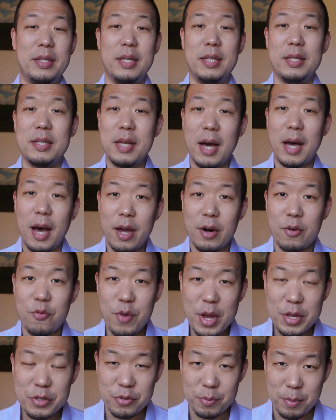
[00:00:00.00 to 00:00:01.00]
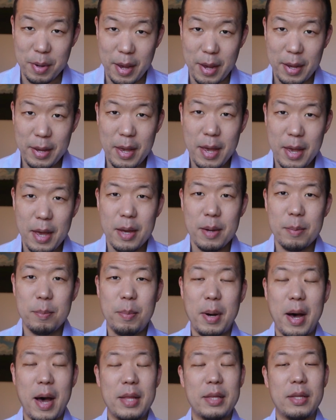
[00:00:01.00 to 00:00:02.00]
the entire resume,
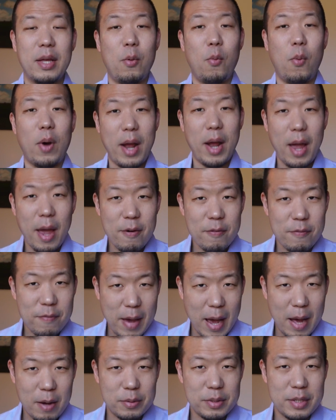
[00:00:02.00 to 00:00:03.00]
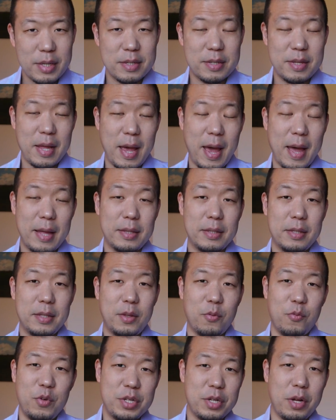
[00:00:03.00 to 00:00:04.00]
but what I have found is that
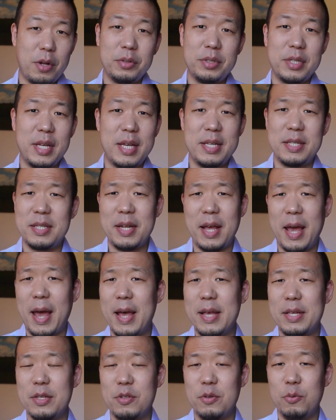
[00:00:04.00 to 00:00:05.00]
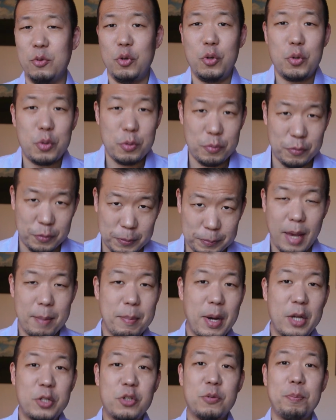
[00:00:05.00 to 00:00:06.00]
the result isn't as useful. A
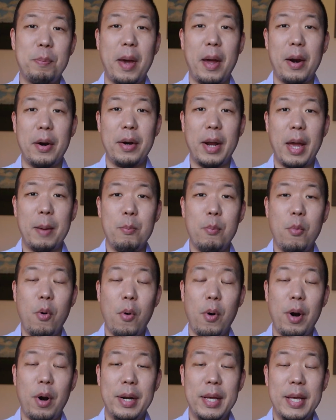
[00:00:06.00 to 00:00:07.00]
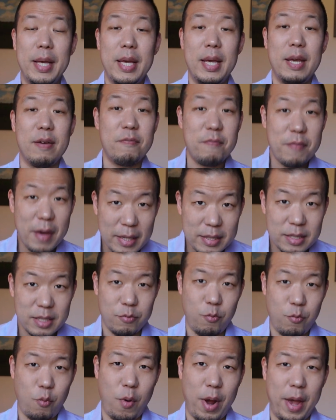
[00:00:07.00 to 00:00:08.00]
much better and more
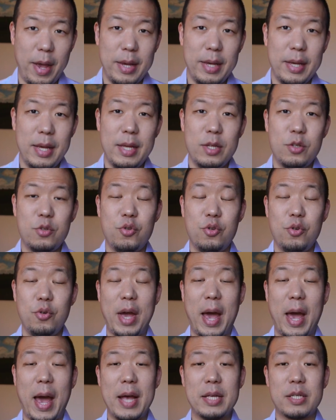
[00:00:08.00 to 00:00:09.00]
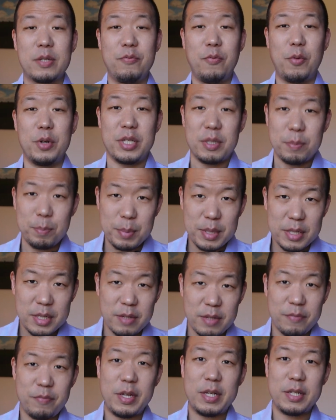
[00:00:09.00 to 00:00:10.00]
effective way is to ask for
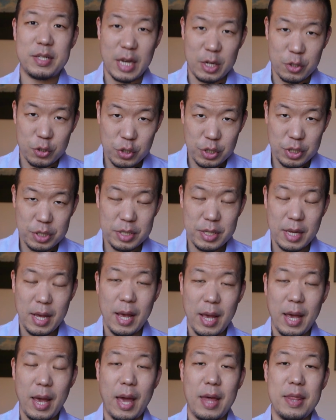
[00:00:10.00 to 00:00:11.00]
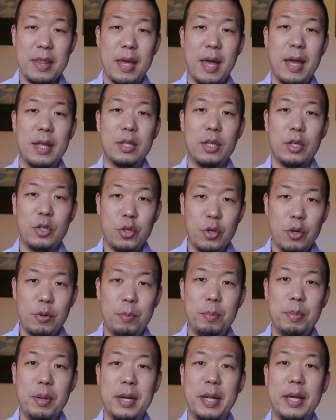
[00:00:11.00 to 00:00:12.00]
specific sections and then you
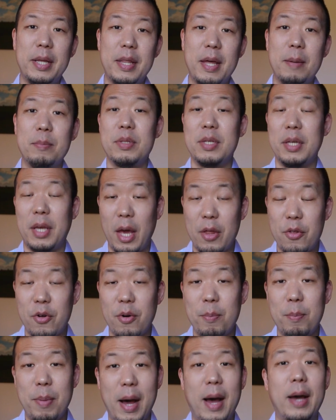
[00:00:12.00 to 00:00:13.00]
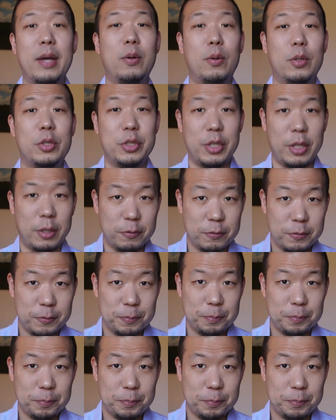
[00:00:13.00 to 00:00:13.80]
putting them together by yourself.